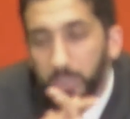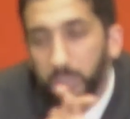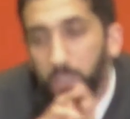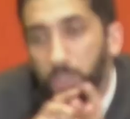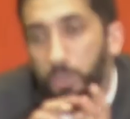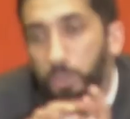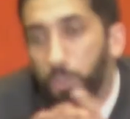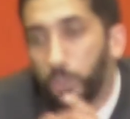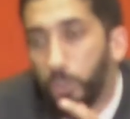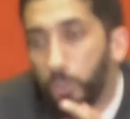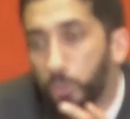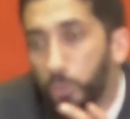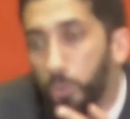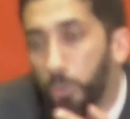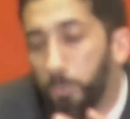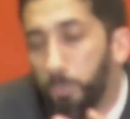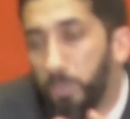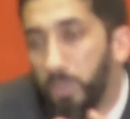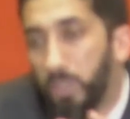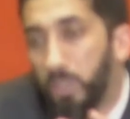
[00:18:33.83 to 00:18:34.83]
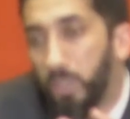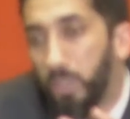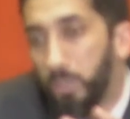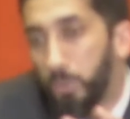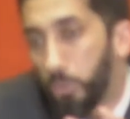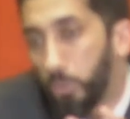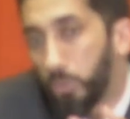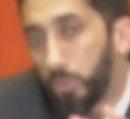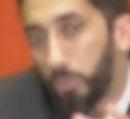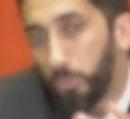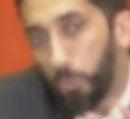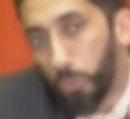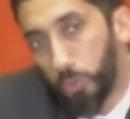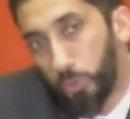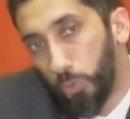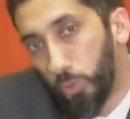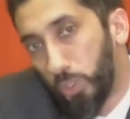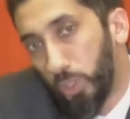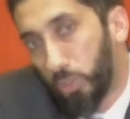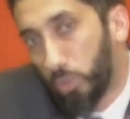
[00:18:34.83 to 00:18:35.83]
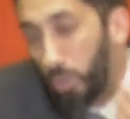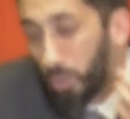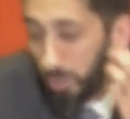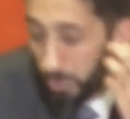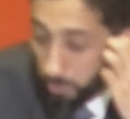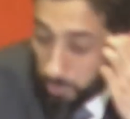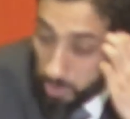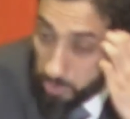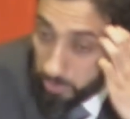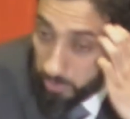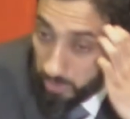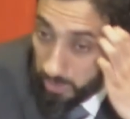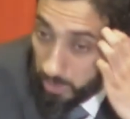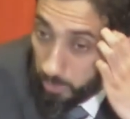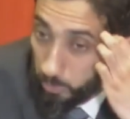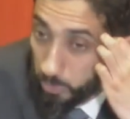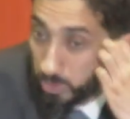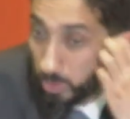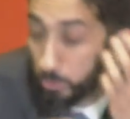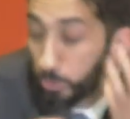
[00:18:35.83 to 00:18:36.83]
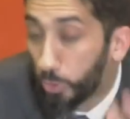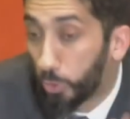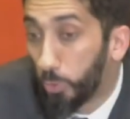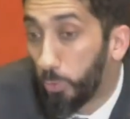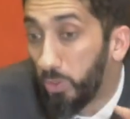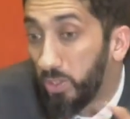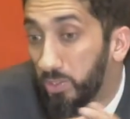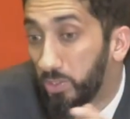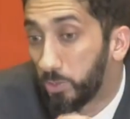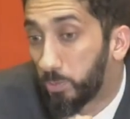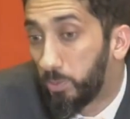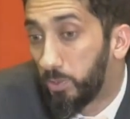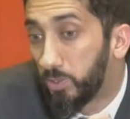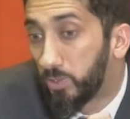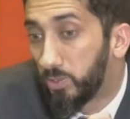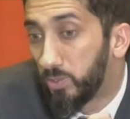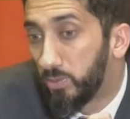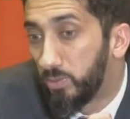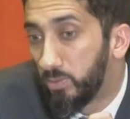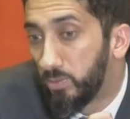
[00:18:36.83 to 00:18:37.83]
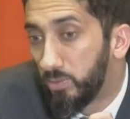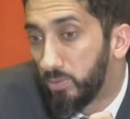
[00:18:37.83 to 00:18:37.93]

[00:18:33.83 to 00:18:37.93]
The third could be, what you could call in modern language, I'm suing this person.